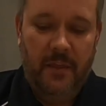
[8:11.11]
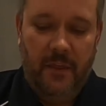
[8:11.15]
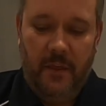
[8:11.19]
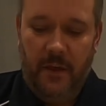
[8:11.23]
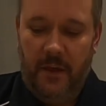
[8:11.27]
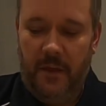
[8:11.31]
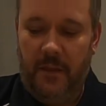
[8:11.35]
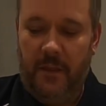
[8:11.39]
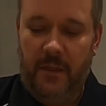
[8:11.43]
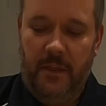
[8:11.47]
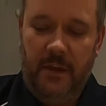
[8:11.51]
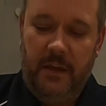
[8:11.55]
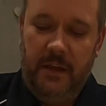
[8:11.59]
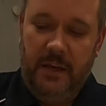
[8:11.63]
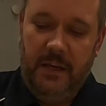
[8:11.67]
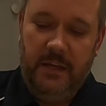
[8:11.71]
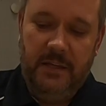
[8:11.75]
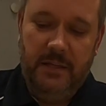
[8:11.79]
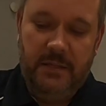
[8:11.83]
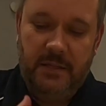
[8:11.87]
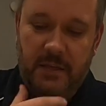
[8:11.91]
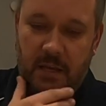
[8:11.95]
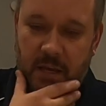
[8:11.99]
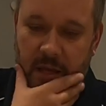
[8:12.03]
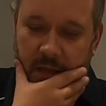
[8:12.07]
that
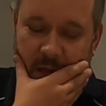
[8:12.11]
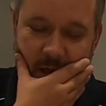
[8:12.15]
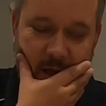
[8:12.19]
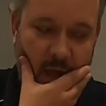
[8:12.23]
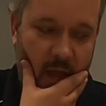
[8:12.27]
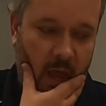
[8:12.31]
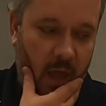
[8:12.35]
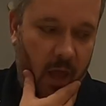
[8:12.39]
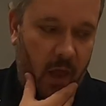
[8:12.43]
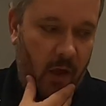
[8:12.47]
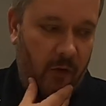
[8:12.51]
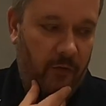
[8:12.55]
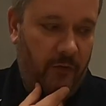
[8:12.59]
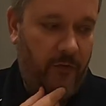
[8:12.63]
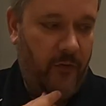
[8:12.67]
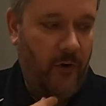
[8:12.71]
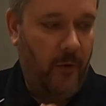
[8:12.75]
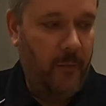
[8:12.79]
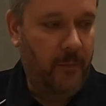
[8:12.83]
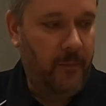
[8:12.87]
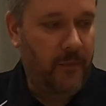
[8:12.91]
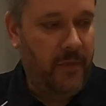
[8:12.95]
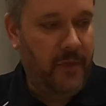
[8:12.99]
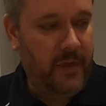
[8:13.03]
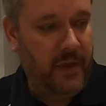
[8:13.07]
these
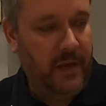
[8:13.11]
from